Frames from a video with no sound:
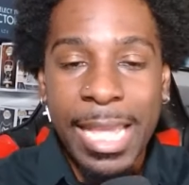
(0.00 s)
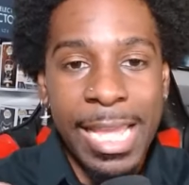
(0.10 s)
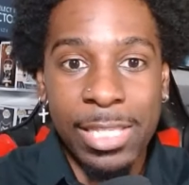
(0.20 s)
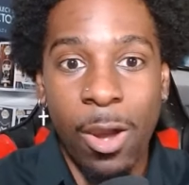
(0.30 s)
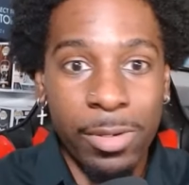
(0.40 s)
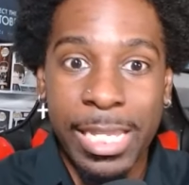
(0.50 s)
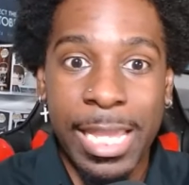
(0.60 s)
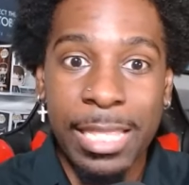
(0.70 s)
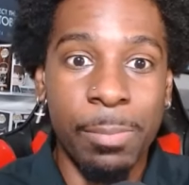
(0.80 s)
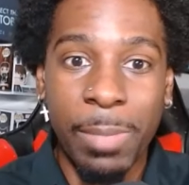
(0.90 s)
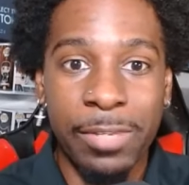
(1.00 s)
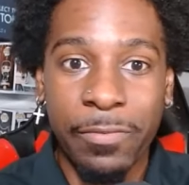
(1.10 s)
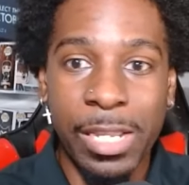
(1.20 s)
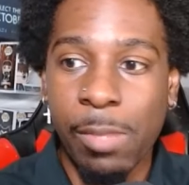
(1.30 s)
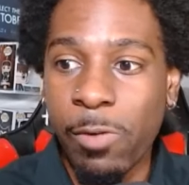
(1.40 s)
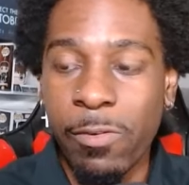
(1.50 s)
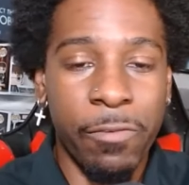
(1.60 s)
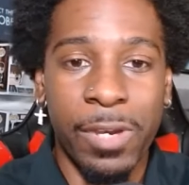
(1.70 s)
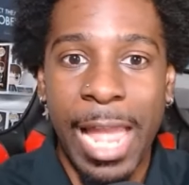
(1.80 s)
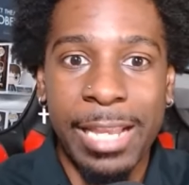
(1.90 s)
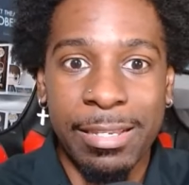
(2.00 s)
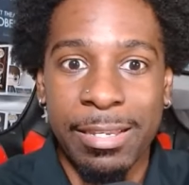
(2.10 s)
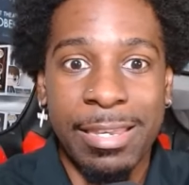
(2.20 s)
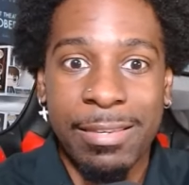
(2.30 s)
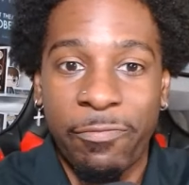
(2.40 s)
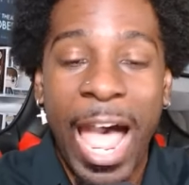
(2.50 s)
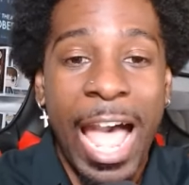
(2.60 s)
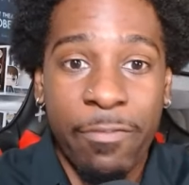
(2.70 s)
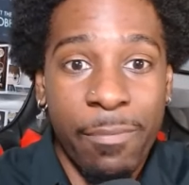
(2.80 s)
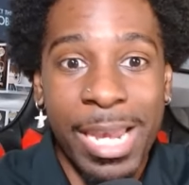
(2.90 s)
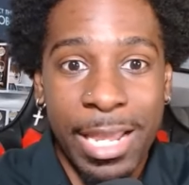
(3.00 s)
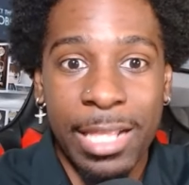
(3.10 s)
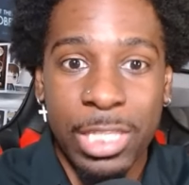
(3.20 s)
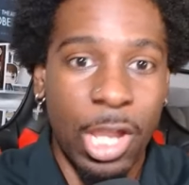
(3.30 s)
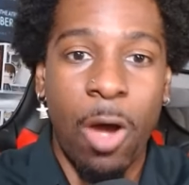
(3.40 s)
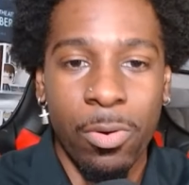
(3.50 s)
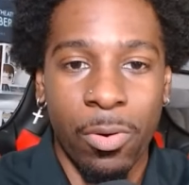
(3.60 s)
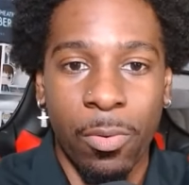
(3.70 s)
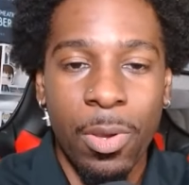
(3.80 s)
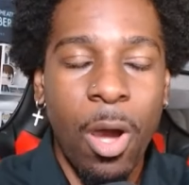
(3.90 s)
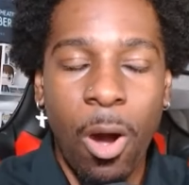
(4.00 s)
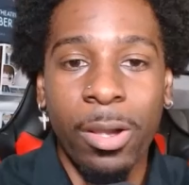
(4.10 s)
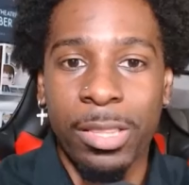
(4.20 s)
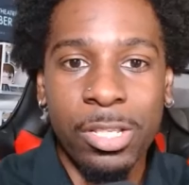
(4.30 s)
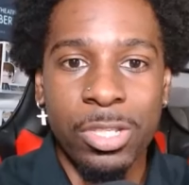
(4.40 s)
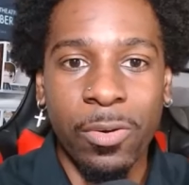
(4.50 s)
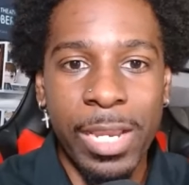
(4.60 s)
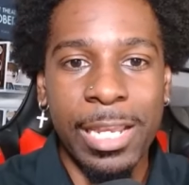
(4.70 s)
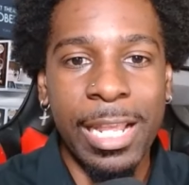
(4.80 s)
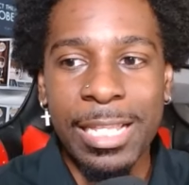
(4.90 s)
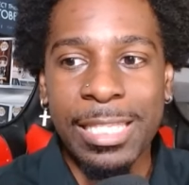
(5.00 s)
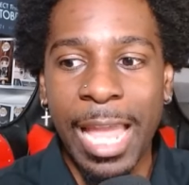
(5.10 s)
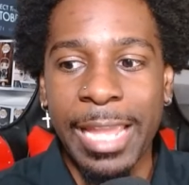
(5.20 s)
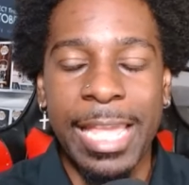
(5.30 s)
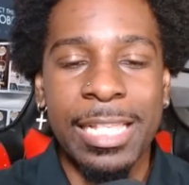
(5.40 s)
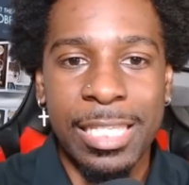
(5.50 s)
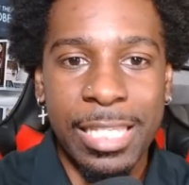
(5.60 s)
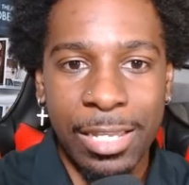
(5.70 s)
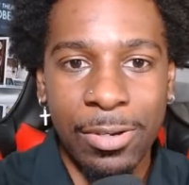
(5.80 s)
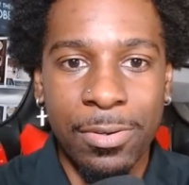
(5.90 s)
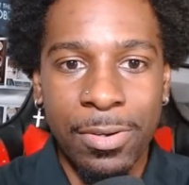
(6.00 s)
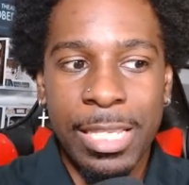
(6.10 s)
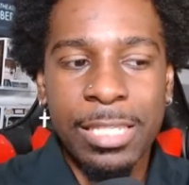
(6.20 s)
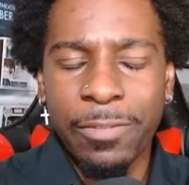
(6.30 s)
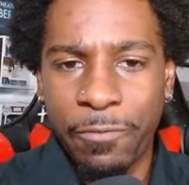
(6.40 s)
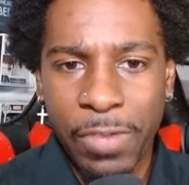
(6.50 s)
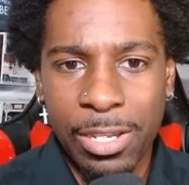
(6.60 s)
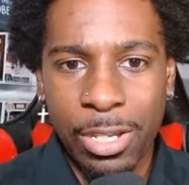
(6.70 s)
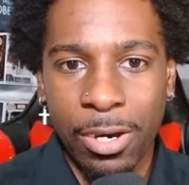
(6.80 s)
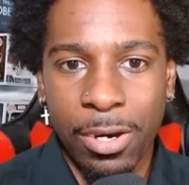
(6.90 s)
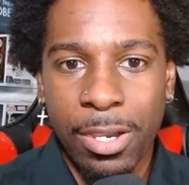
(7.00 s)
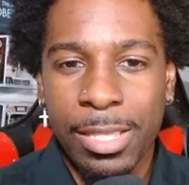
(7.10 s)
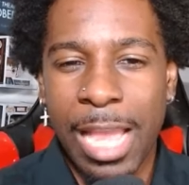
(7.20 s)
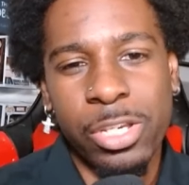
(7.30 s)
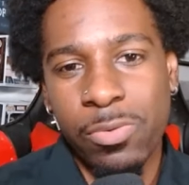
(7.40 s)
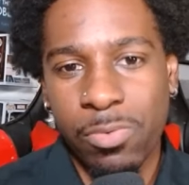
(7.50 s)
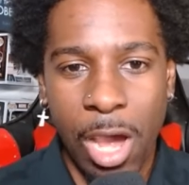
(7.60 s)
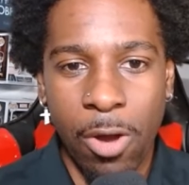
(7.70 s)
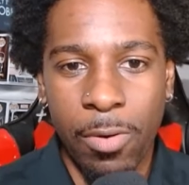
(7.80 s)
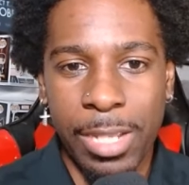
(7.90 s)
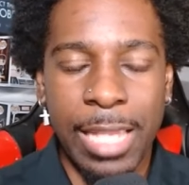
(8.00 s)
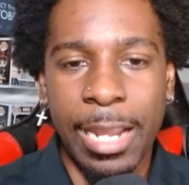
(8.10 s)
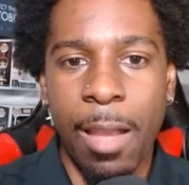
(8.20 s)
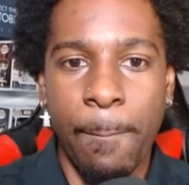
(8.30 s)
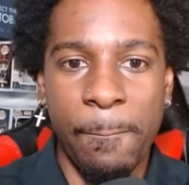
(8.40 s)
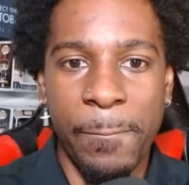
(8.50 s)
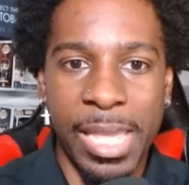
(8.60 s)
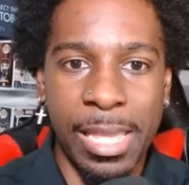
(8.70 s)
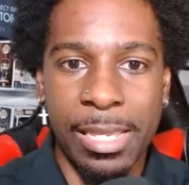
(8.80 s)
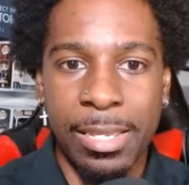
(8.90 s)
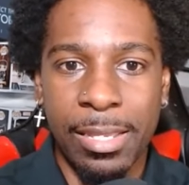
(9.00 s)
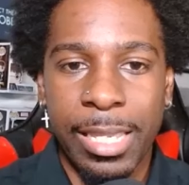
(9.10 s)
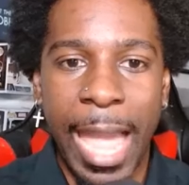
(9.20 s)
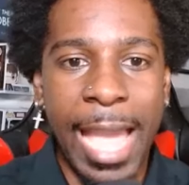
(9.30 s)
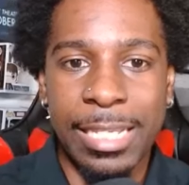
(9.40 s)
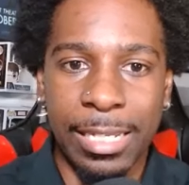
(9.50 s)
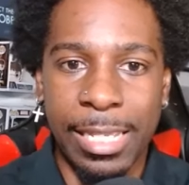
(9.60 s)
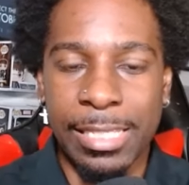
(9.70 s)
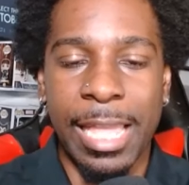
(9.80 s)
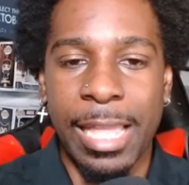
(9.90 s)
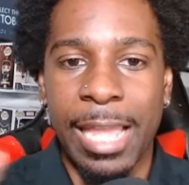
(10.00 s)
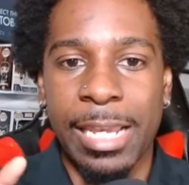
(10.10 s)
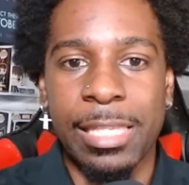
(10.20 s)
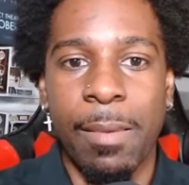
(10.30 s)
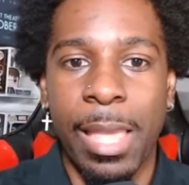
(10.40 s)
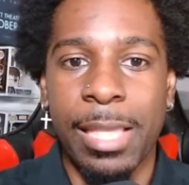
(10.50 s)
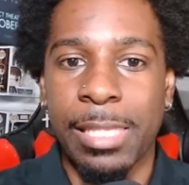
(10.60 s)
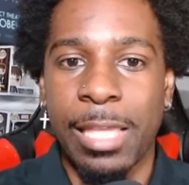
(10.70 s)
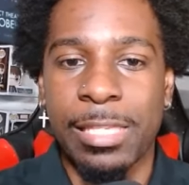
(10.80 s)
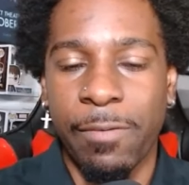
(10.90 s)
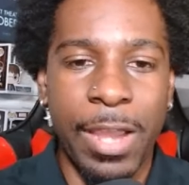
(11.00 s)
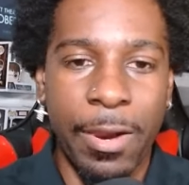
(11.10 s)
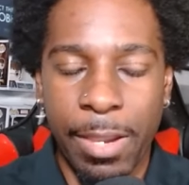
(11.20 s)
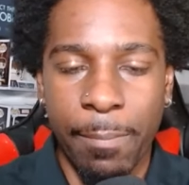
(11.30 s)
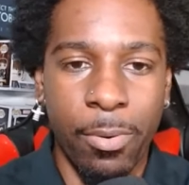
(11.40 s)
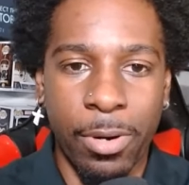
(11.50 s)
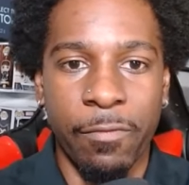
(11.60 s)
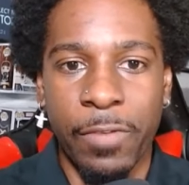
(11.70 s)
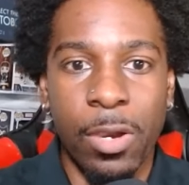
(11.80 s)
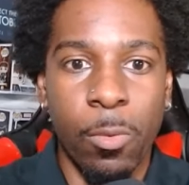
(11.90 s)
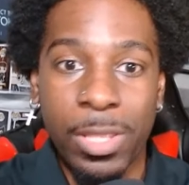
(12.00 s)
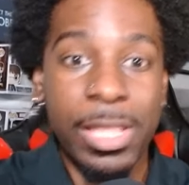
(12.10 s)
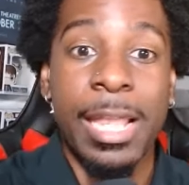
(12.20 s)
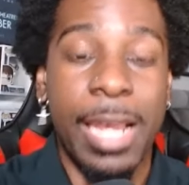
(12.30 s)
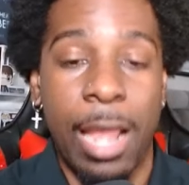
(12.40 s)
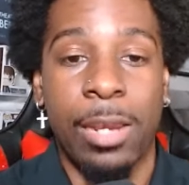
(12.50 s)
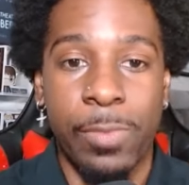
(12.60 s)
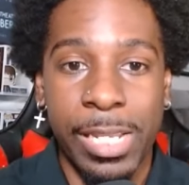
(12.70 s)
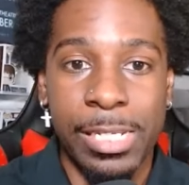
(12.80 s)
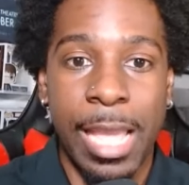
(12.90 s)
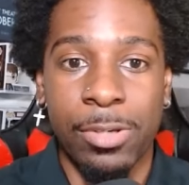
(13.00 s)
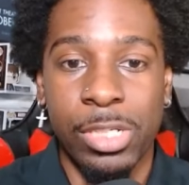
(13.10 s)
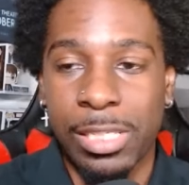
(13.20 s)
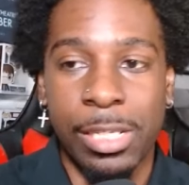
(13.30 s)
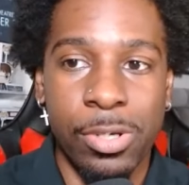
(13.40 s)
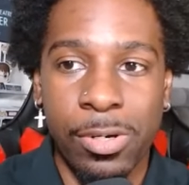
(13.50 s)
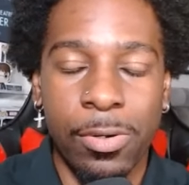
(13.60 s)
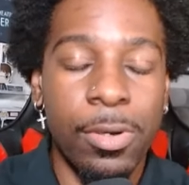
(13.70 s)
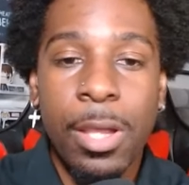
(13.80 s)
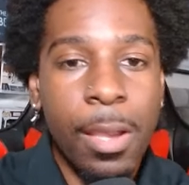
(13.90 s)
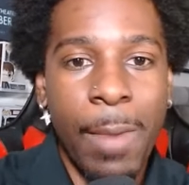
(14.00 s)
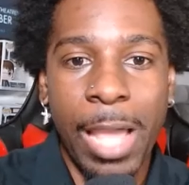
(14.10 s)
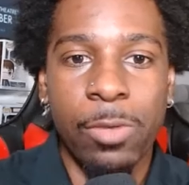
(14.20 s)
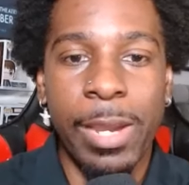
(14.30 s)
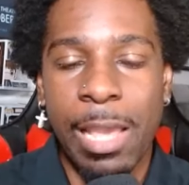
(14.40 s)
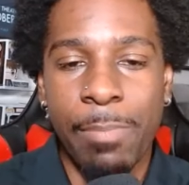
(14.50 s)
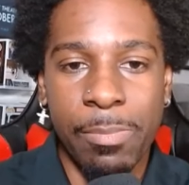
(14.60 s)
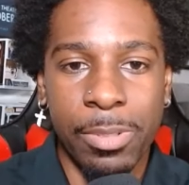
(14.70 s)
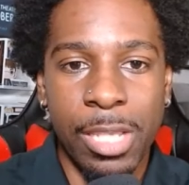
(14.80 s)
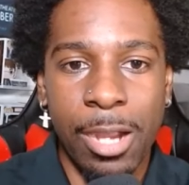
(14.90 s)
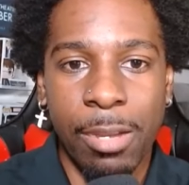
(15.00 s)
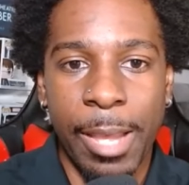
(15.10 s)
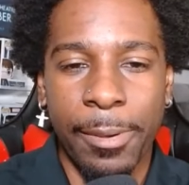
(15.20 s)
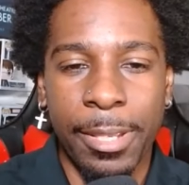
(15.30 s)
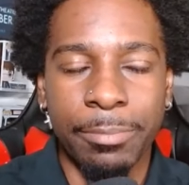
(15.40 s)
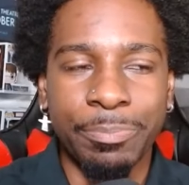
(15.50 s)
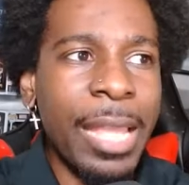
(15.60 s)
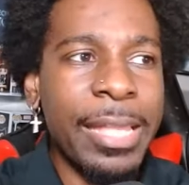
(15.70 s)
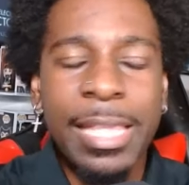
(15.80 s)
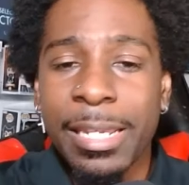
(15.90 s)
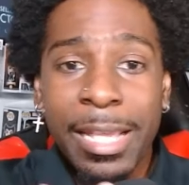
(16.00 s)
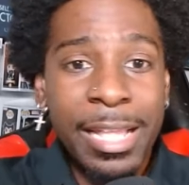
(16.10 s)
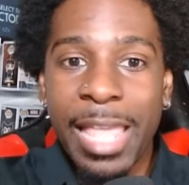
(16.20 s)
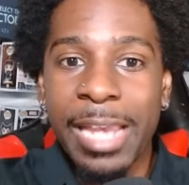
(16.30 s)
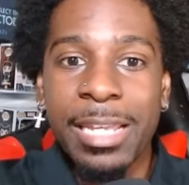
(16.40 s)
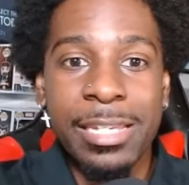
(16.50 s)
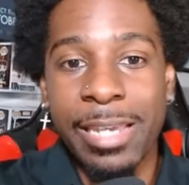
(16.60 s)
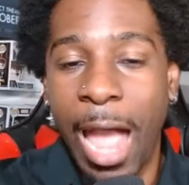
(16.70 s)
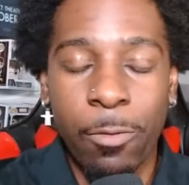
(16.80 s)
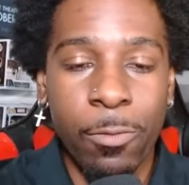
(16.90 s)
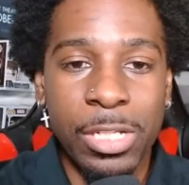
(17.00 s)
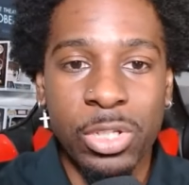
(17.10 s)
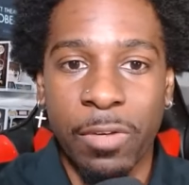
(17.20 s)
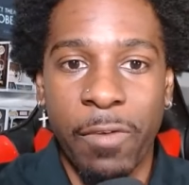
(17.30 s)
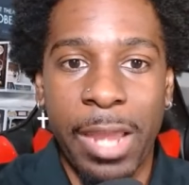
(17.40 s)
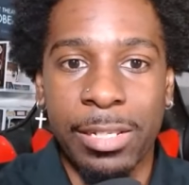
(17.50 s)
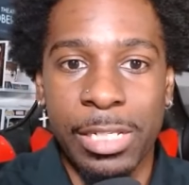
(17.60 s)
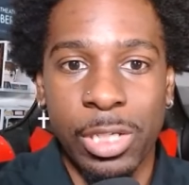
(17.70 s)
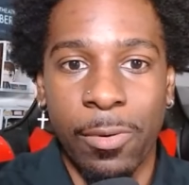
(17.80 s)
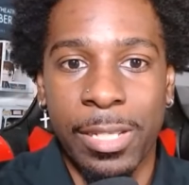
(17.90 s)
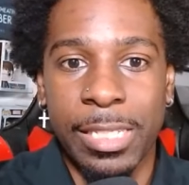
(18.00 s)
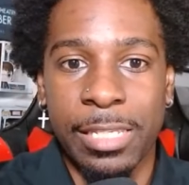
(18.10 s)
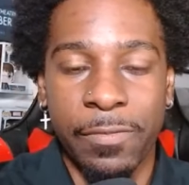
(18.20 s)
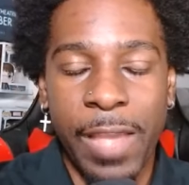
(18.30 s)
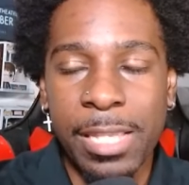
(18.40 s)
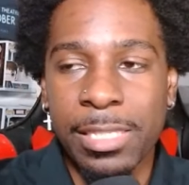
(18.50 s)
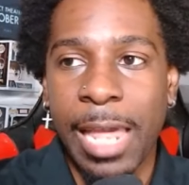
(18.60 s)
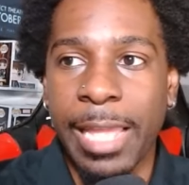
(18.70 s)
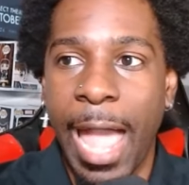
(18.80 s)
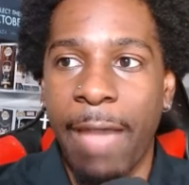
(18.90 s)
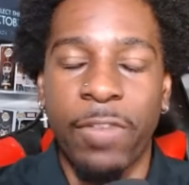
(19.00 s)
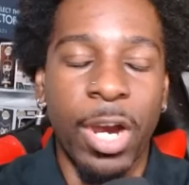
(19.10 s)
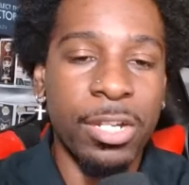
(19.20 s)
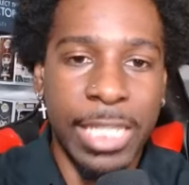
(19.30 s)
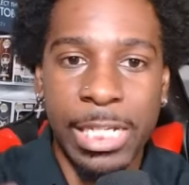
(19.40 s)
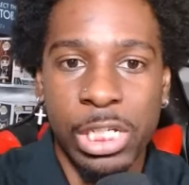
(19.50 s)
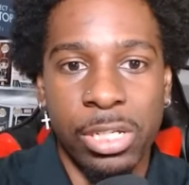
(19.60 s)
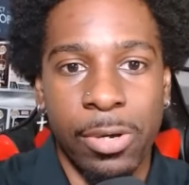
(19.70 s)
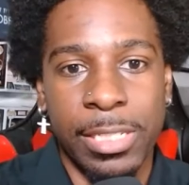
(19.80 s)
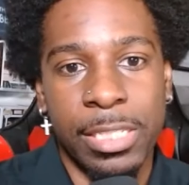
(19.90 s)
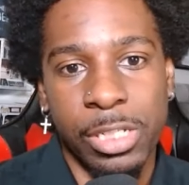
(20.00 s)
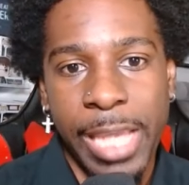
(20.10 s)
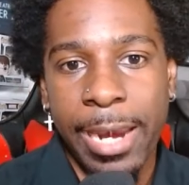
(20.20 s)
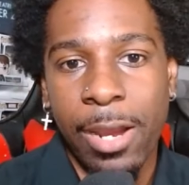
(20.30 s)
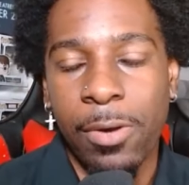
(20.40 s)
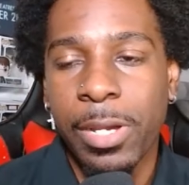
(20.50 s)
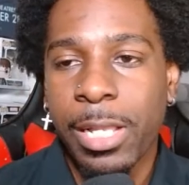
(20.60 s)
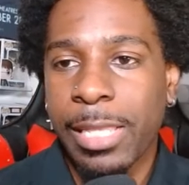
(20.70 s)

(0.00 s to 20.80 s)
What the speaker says: He's only in the motherfucking movie for like 5 minutes total on the screen, and it's like he's still this figure that you know is like a big catalyst and is a very important figure within Halloween Town, just in general, by the way that people talk about him. And then they did not rush to finally show us his face. Like, at first they just showed us the shadow.